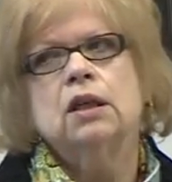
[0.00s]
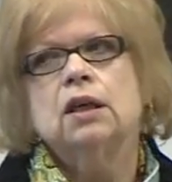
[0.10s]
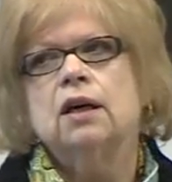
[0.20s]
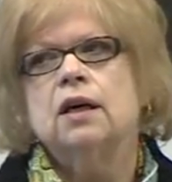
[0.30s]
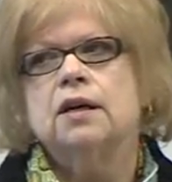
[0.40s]

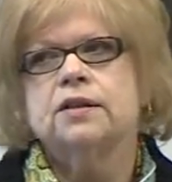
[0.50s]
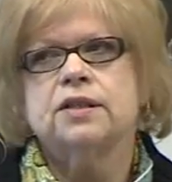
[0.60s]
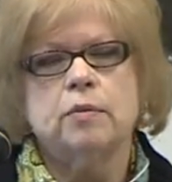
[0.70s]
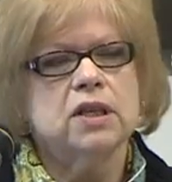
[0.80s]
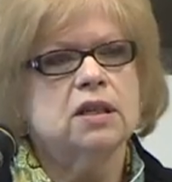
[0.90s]
uh,
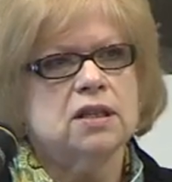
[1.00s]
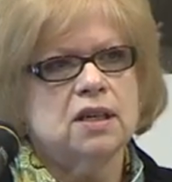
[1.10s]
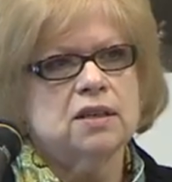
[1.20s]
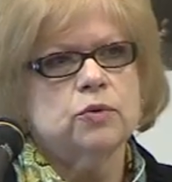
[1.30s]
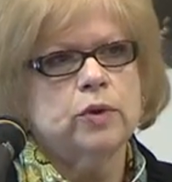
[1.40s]
some of these
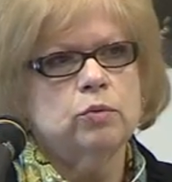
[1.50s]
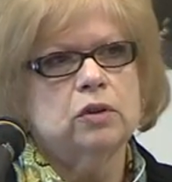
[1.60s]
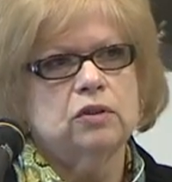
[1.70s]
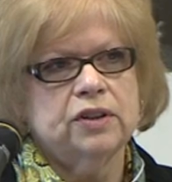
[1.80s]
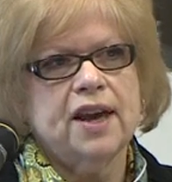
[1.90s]
things we
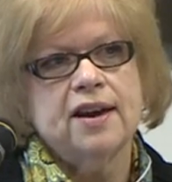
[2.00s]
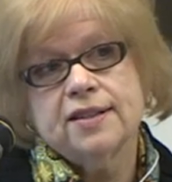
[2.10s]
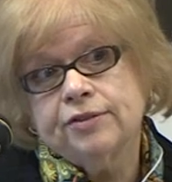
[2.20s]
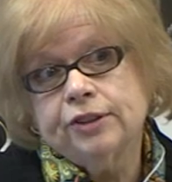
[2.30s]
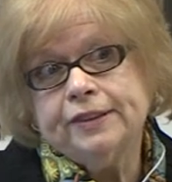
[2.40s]
will look at
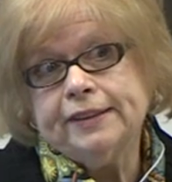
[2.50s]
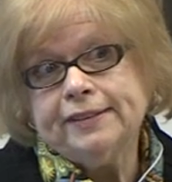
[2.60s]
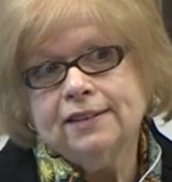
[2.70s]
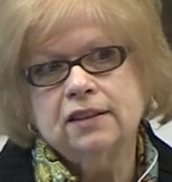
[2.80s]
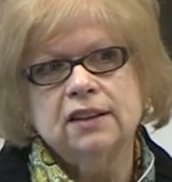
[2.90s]
differently.
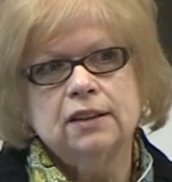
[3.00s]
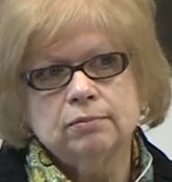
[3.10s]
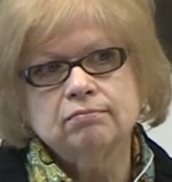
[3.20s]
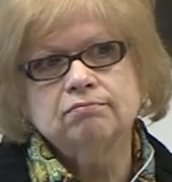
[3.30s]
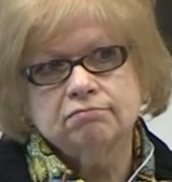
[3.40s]
Um,